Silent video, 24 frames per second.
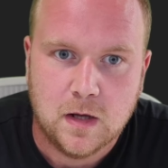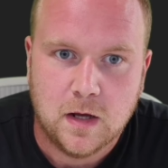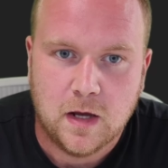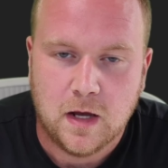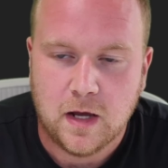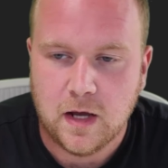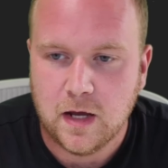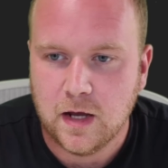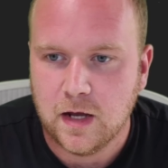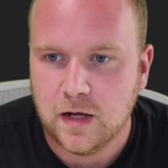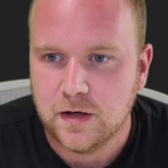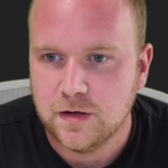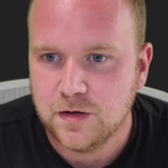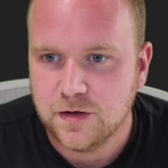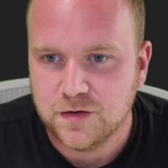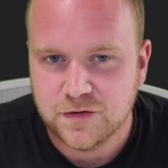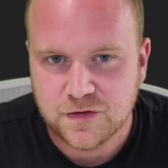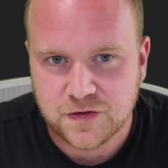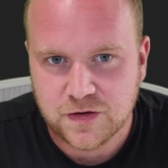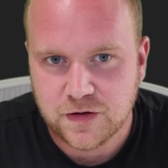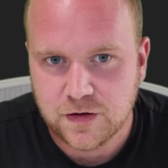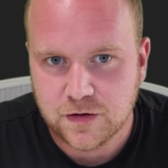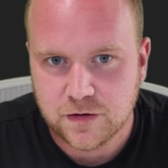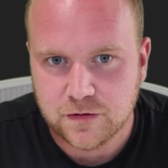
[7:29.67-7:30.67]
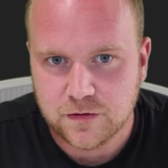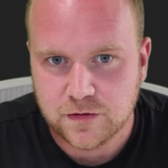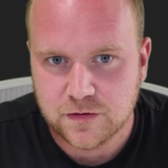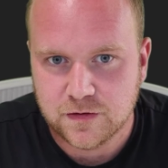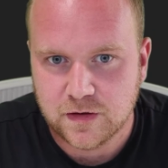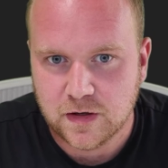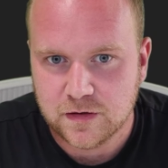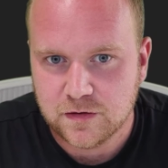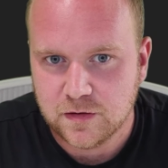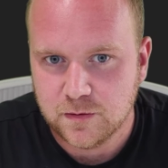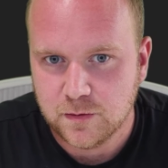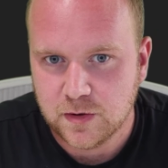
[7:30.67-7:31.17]
And you can see here
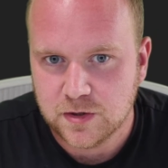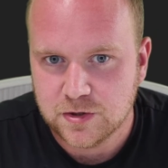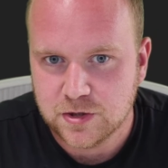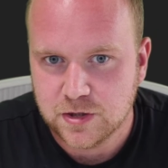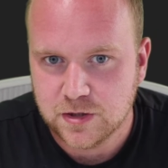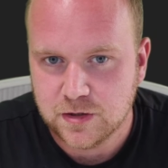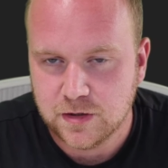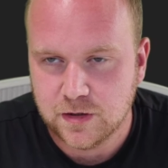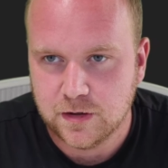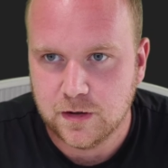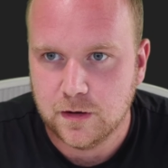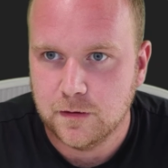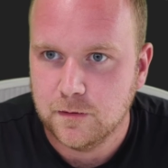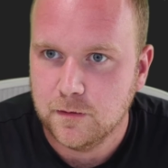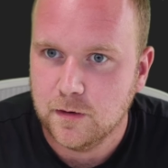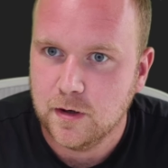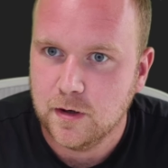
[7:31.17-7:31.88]
there's not too much in here.